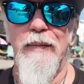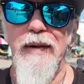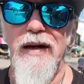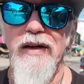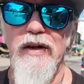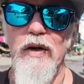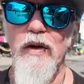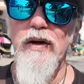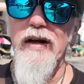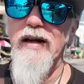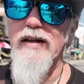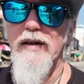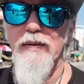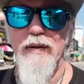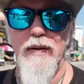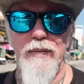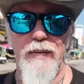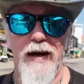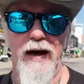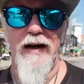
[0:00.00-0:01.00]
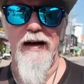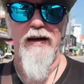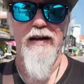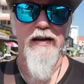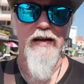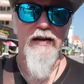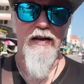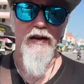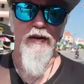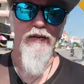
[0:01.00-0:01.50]
My dude hasn't been back.
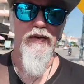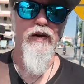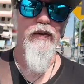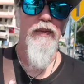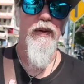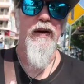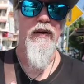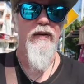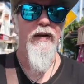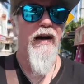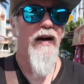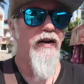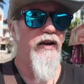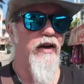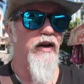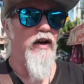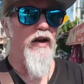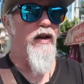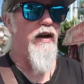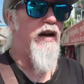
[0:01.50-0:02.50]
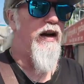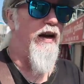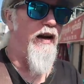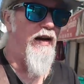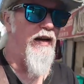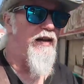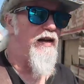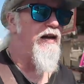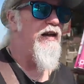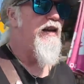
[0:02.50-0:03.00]
So if you've been around, you know that
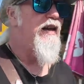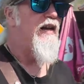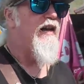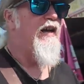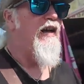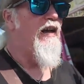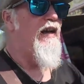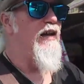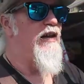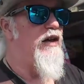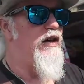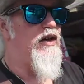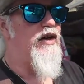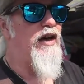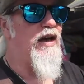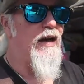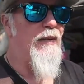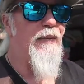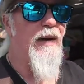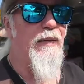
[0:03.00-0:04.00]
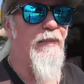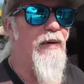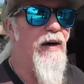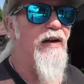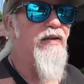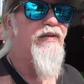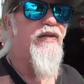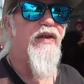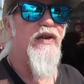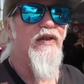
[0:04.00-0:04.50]
I usually get my
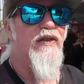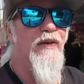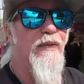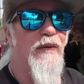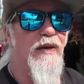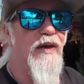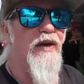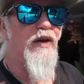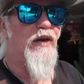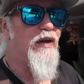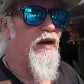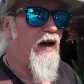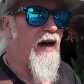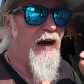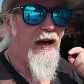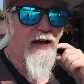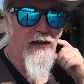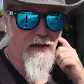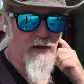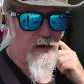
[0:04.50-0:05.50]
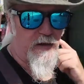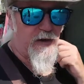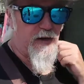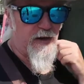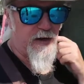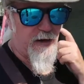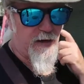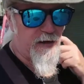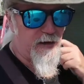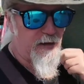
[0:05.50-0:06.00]
breakfast from a dude that hangs out
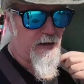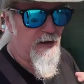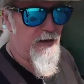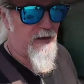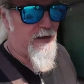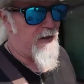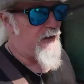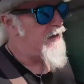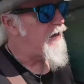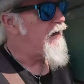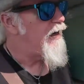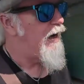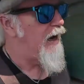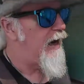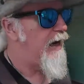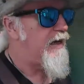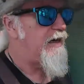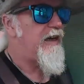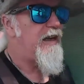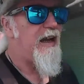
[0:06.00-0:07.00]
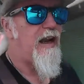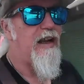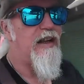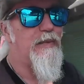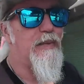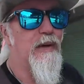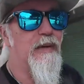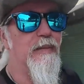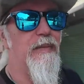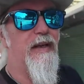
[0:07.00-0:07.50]
here. And he
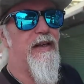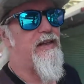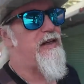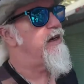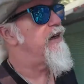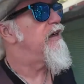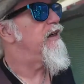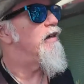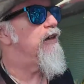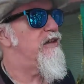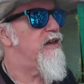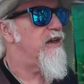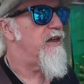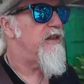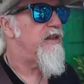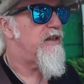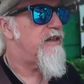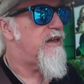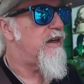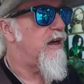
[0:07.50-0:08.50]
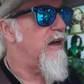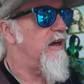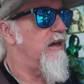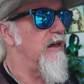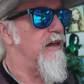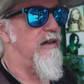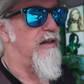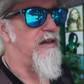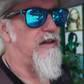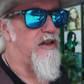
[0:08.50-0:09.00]
has been missing since
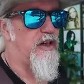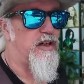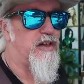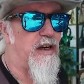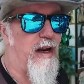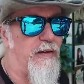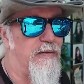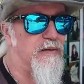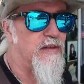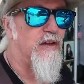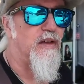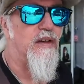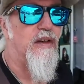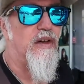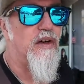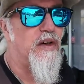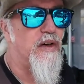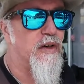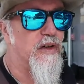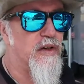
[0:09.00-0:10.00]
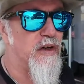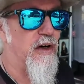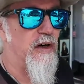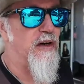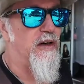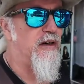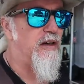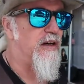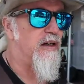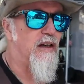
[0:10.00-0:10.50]
uh, just after the new year
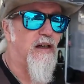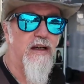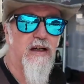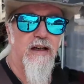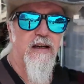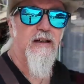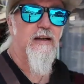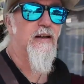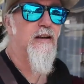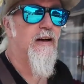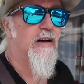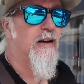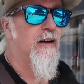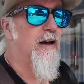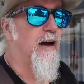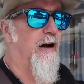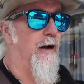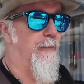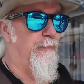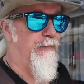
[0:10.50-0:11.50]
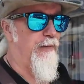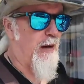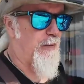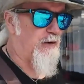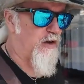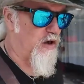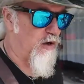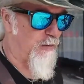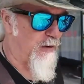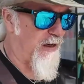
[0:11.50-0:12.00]
started. Um,
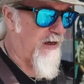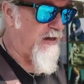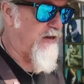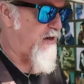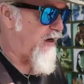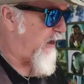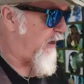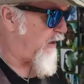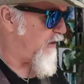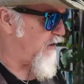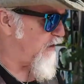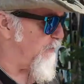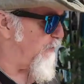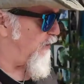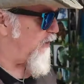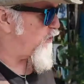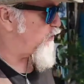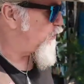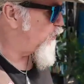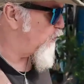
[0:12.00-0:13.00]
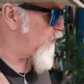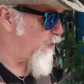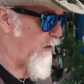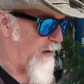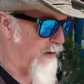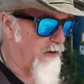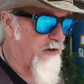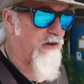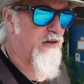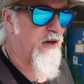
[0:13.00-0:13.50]
I'm assuming he's taken some much
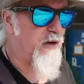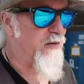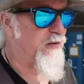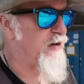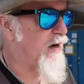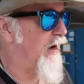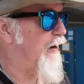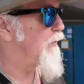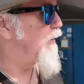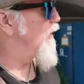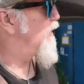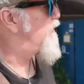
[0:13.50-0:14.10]
well deserved time